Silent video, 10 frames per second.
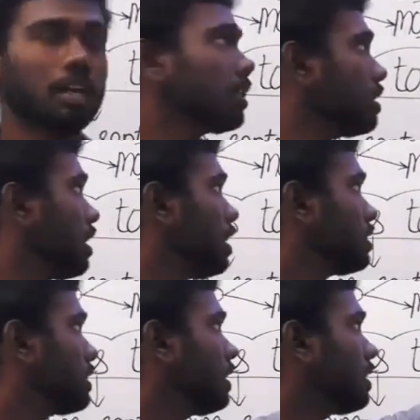The
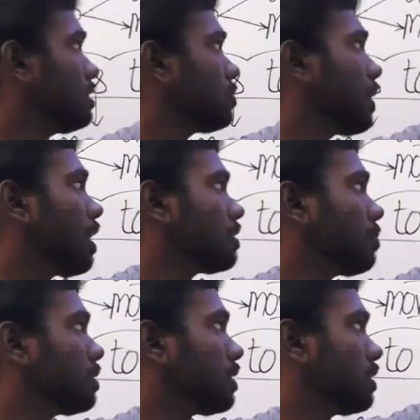sentence
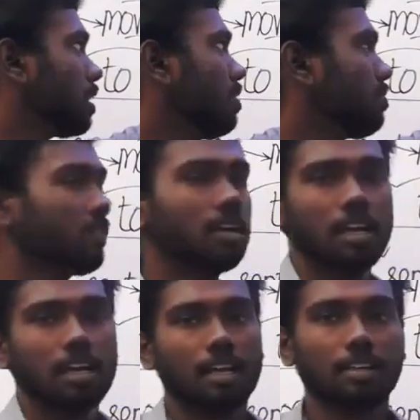parajumbles itself
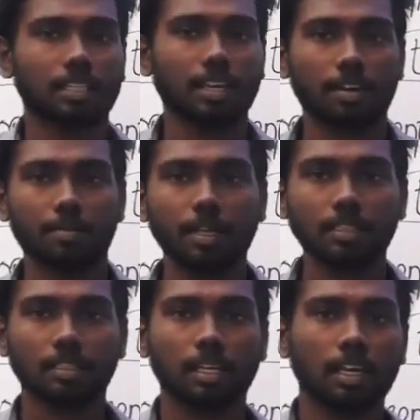is given means
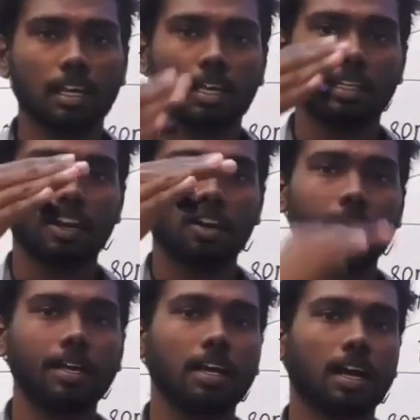there will
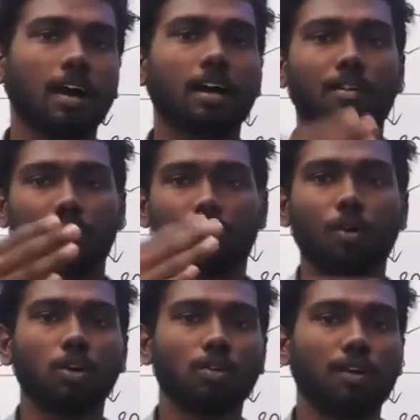be
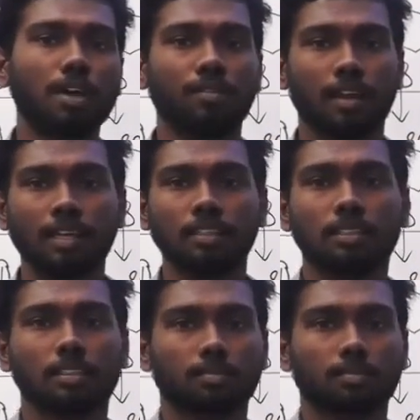4 to 5 lines.